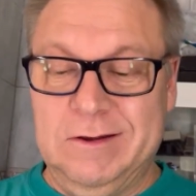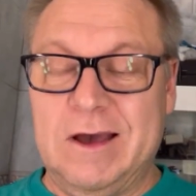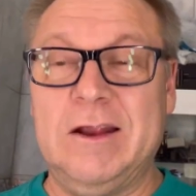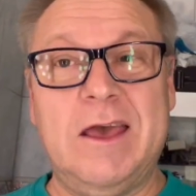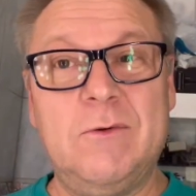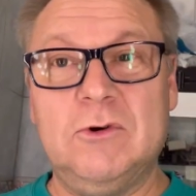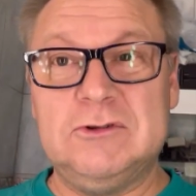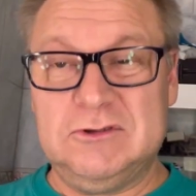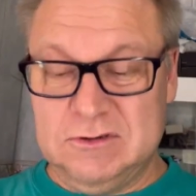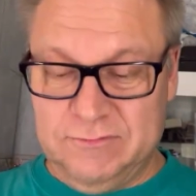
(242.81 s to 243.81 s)
The idea
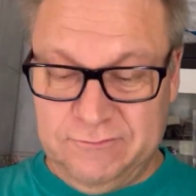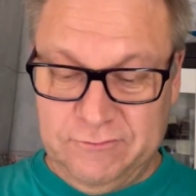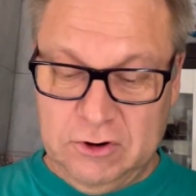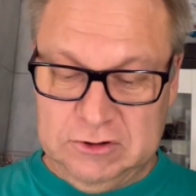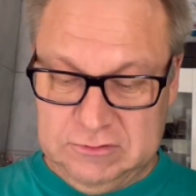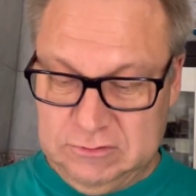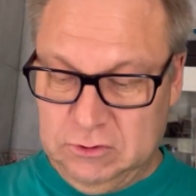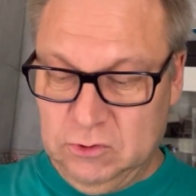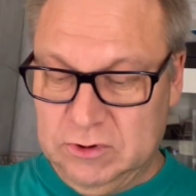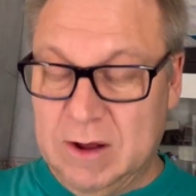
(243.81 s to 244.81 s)
was first
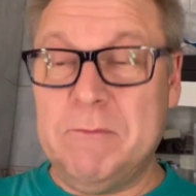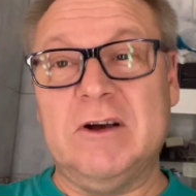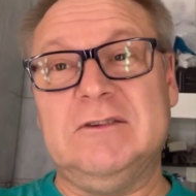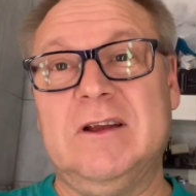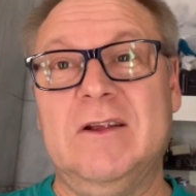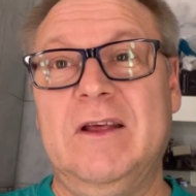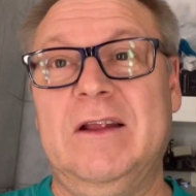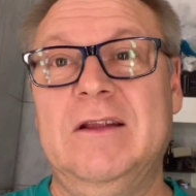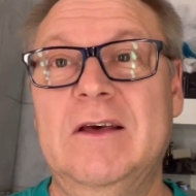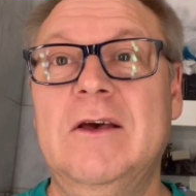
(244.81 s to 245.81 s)
to do an unboxing and
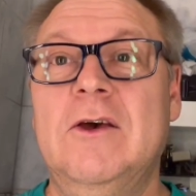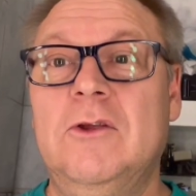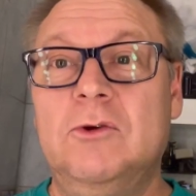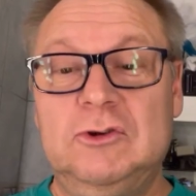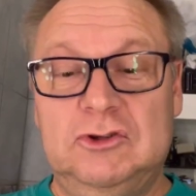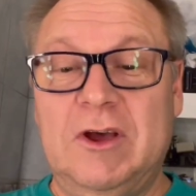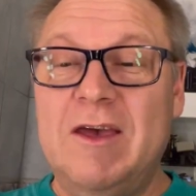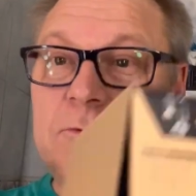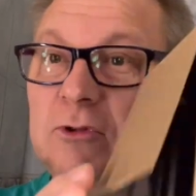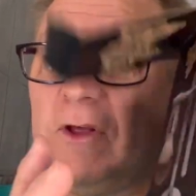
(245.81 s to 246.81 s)
then to
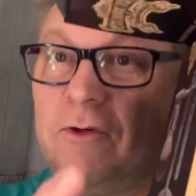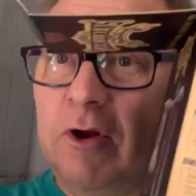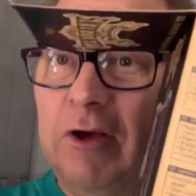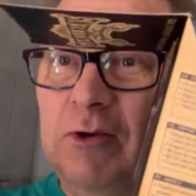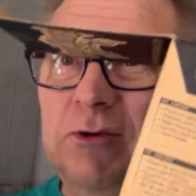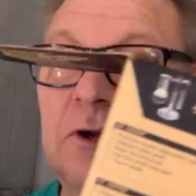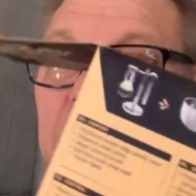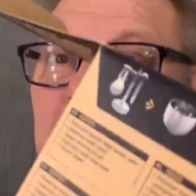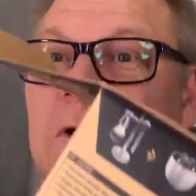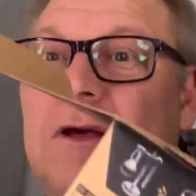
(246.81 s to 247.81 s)
shave, but I thought I could
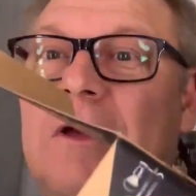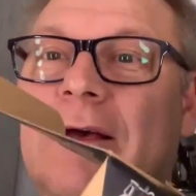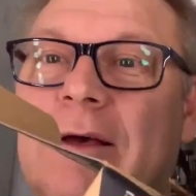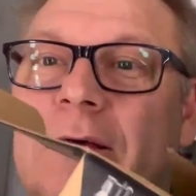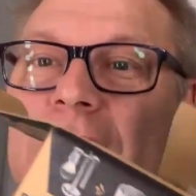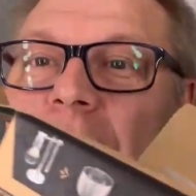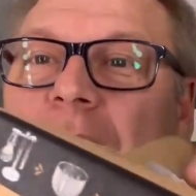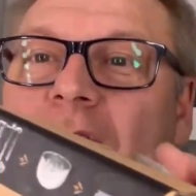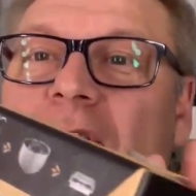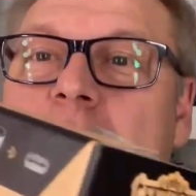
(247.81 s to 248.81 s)
keep
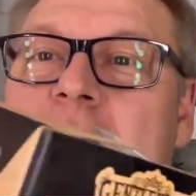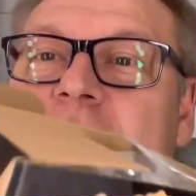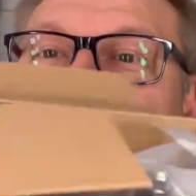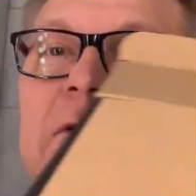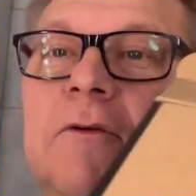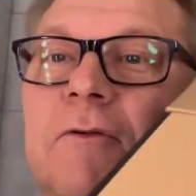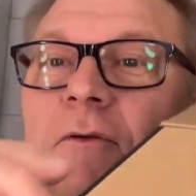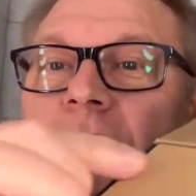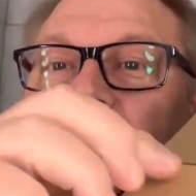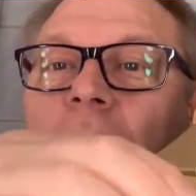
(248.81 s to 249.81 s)
this unboxing
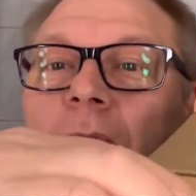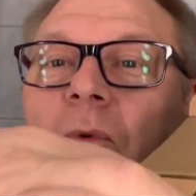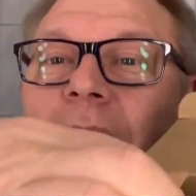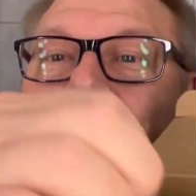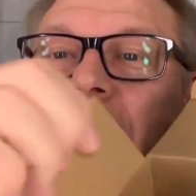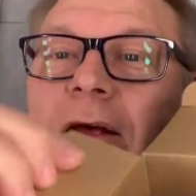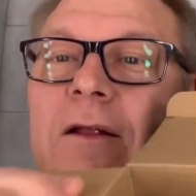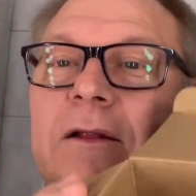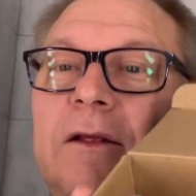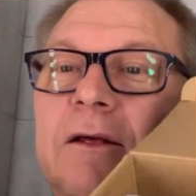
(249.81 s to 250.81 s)
for a while
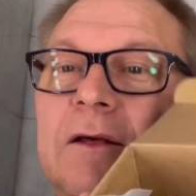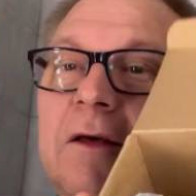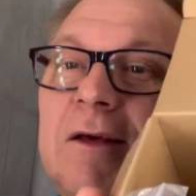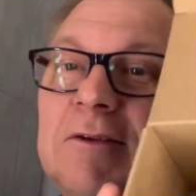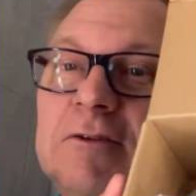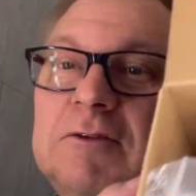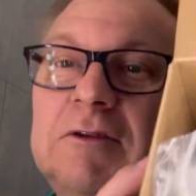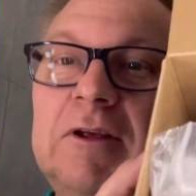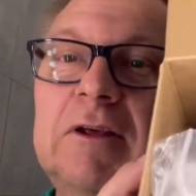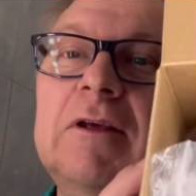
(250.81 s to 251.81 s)
and
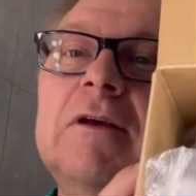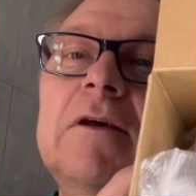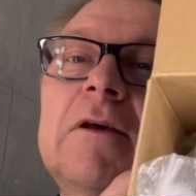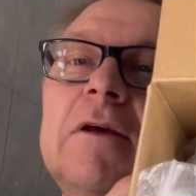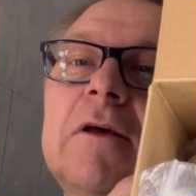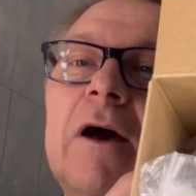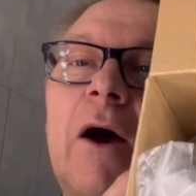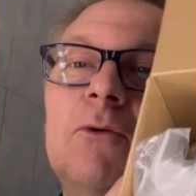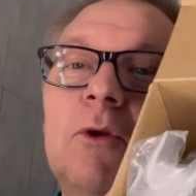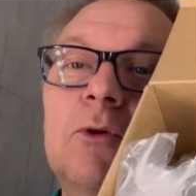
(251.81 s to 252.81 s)
see
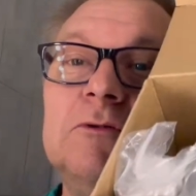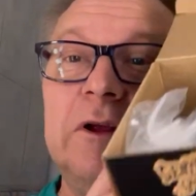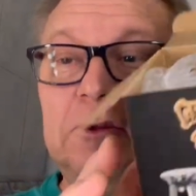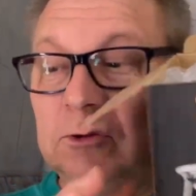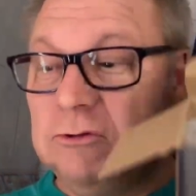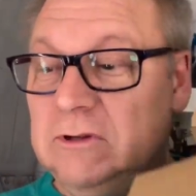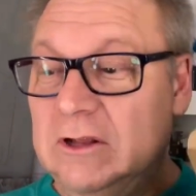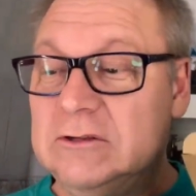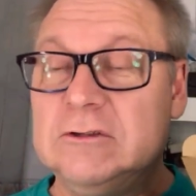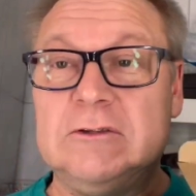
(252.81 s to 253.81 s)
how it looks and use
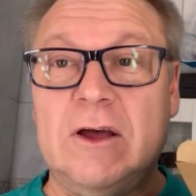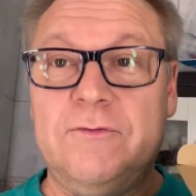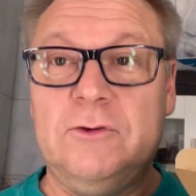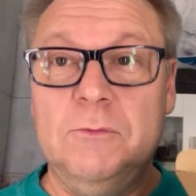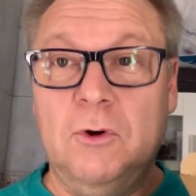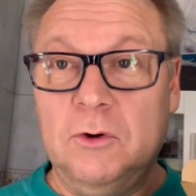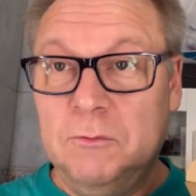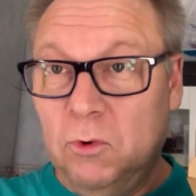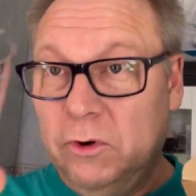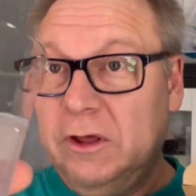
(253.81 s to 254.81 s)
this stuff tomorrow
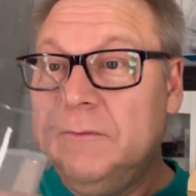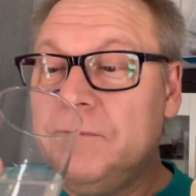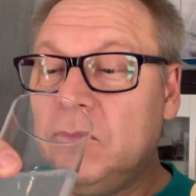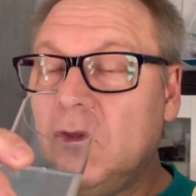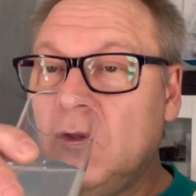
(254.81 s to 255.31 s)
morning.